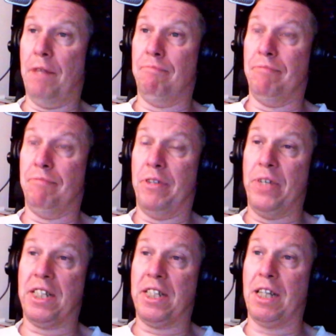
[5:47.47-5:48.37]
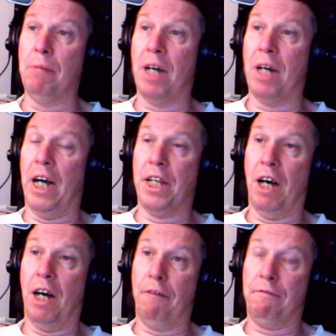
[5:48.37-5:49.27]
there is some kind
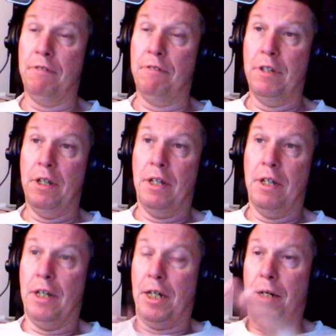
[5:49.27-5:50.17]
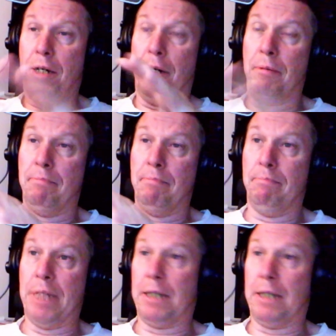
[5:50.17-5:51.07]
of,
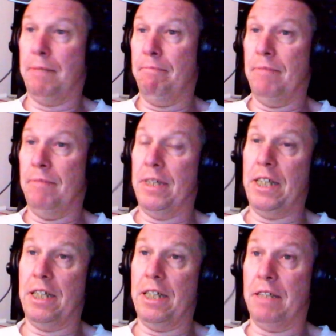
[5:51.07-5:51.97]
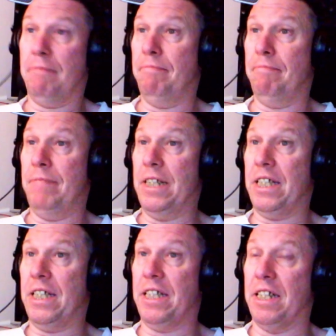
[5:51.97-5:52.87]
but it
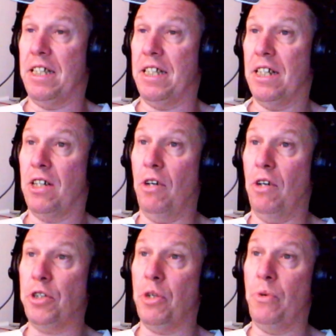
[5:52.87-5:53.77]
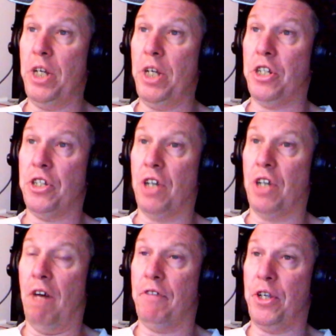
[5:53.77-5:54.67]
isn't. Cultural regions
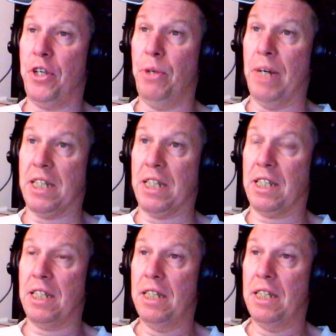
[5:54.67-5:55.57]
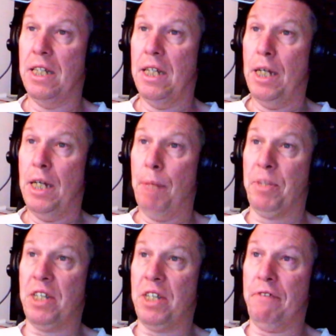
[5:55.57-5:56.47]
of the US.
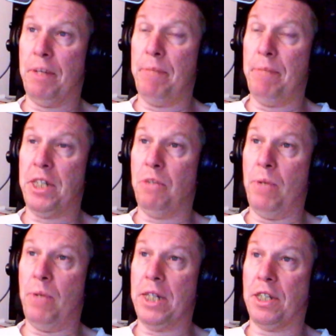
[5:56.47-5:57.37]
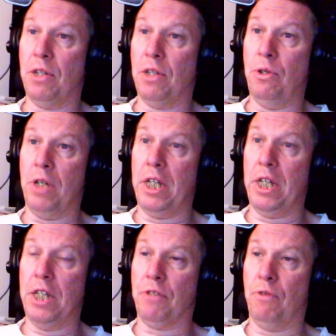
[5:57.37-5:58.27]
Pacific, Midwest,
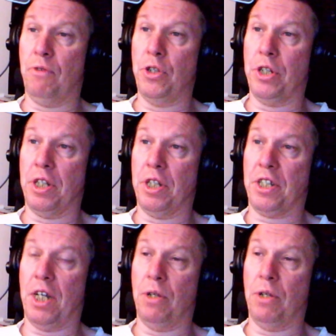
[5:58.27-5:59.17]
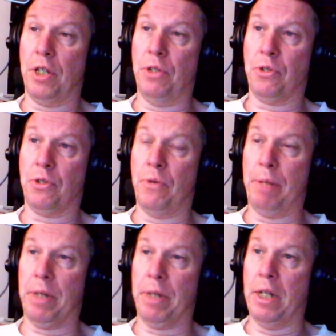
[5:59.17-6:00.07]
Northeast, Frontier, South, and US
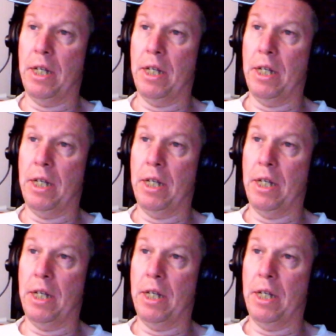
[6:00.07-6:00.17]
Caribbean.